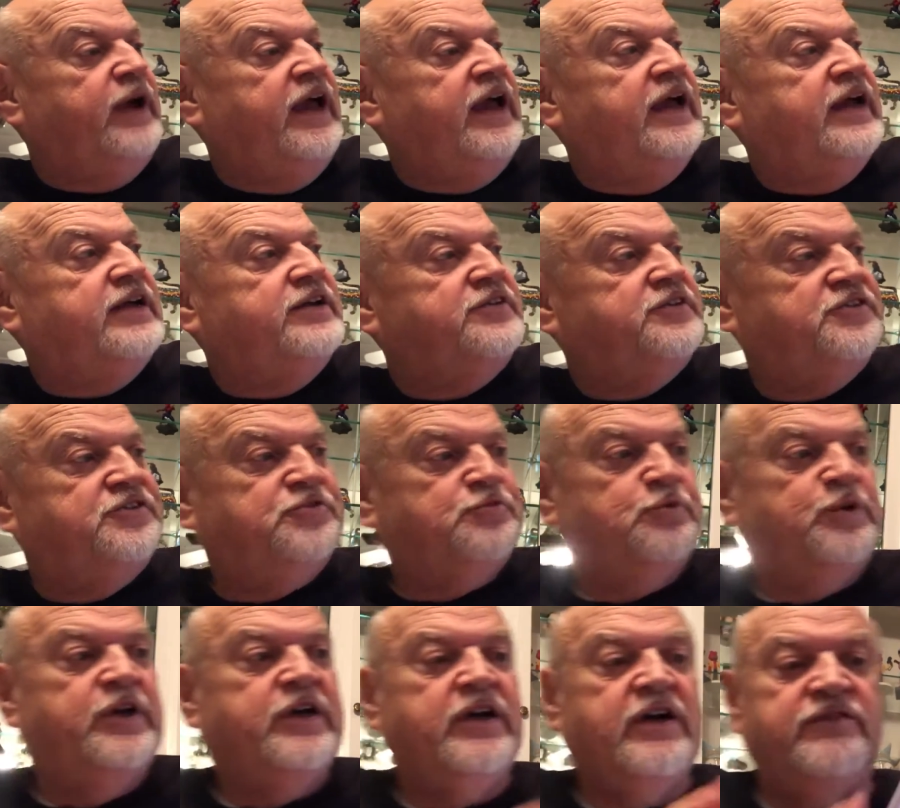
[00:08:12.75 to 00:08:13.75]
and
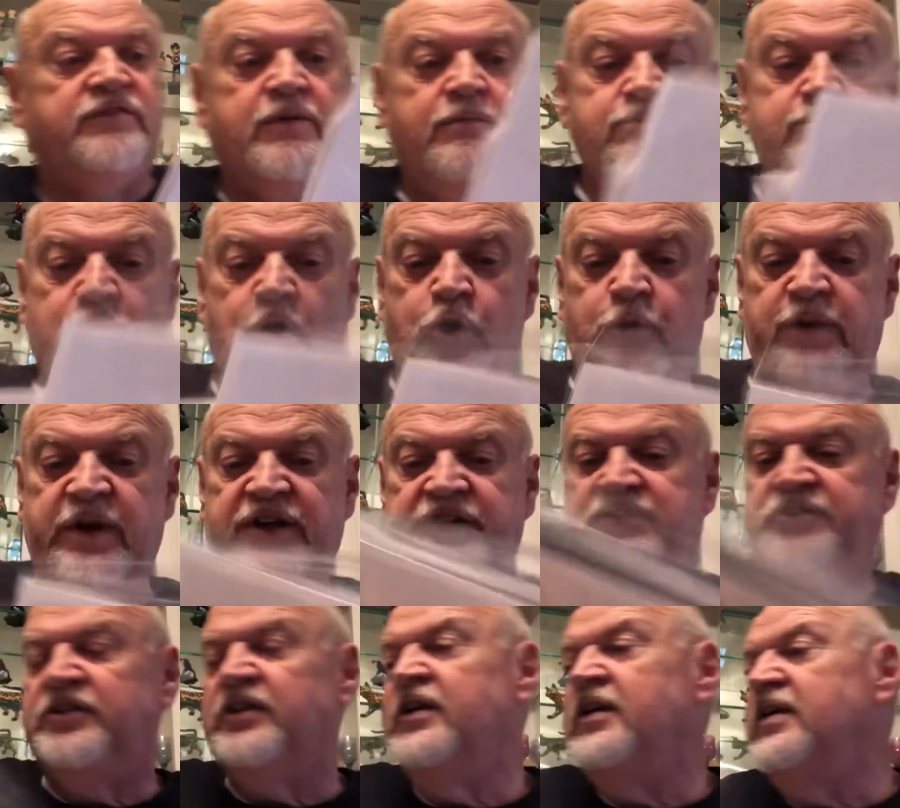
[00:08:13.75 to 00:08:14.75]
3 of
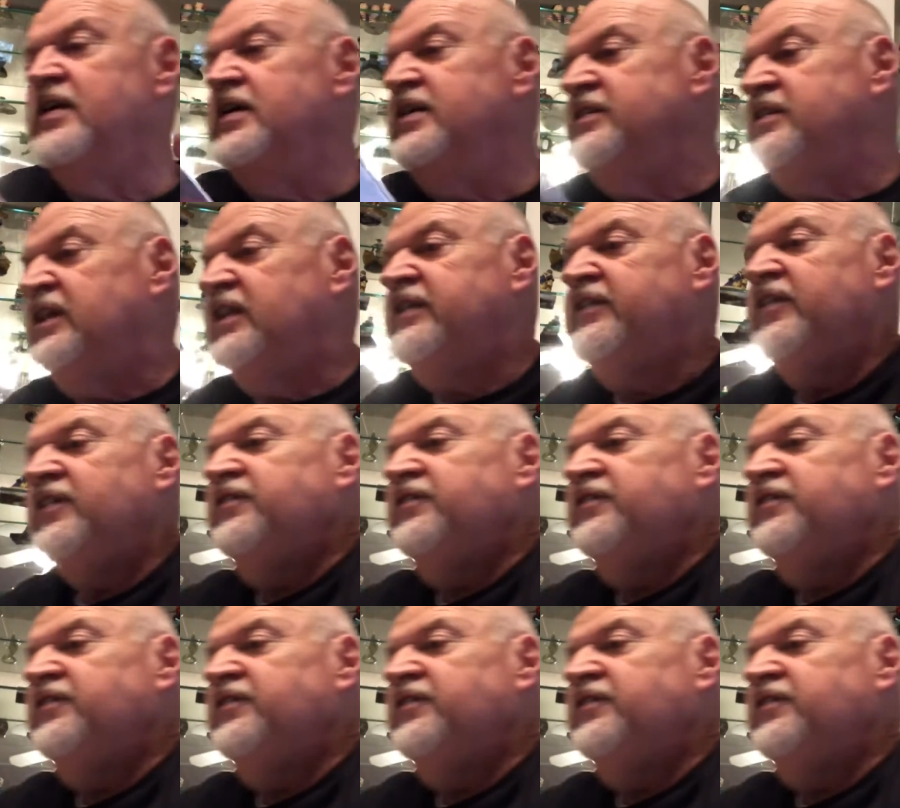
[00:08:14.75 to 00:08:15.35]
Mobius, the Living